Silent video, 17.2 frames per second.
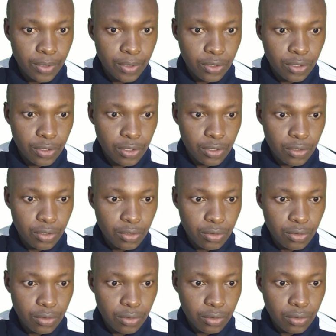
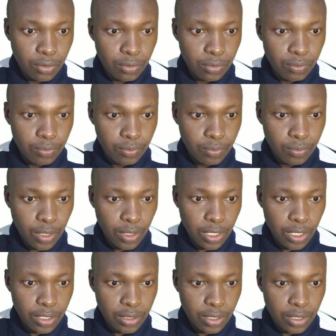rule
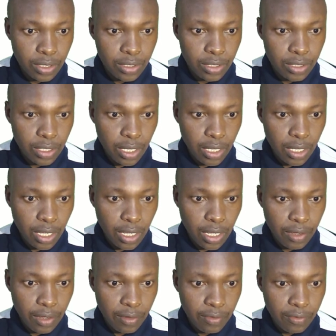states
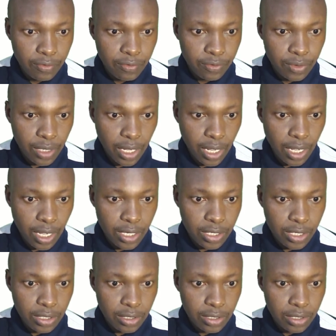half
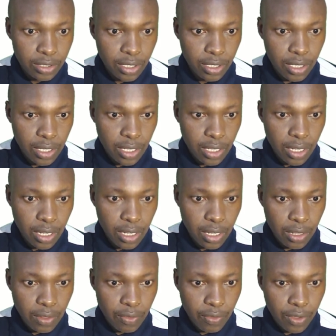height,
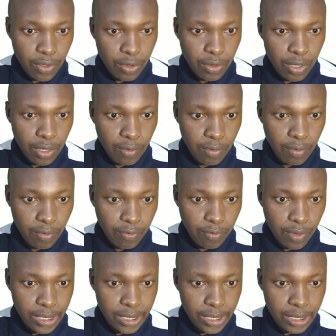then you have the
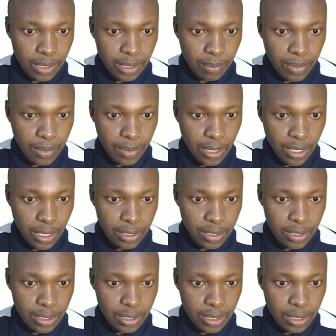first plus
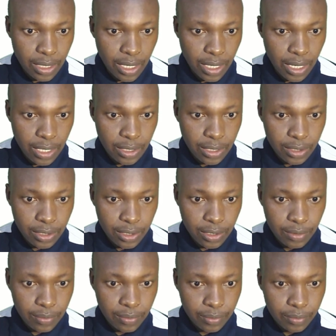the last,
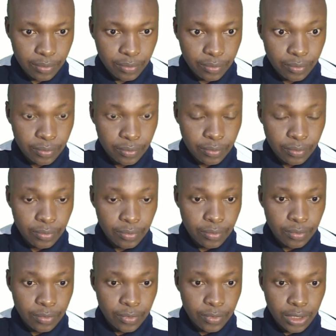
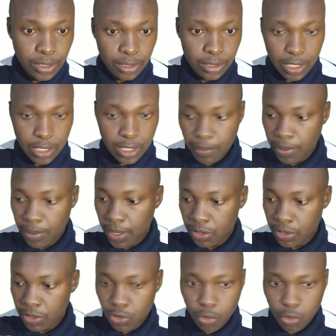then plus
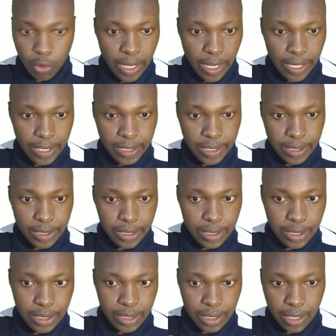twice
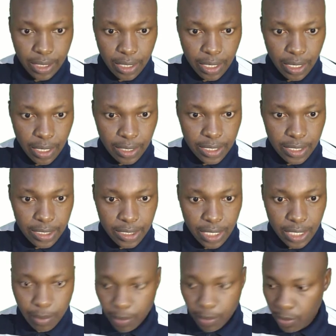the
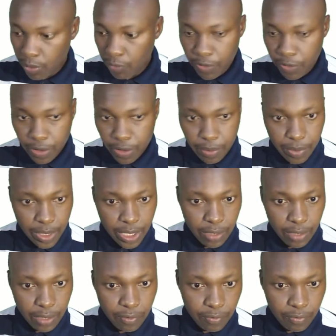sum of the
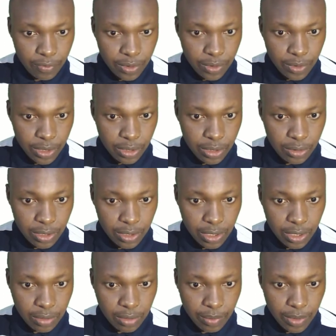remaining values, there's
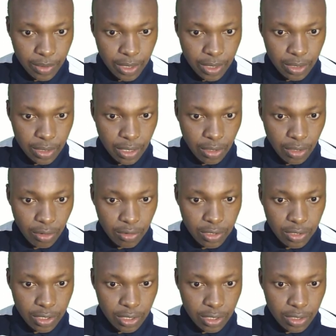the
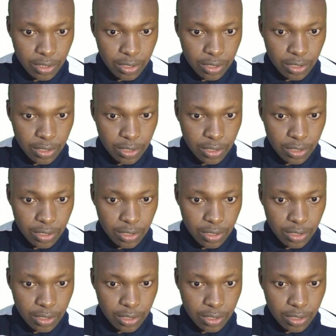ordinates,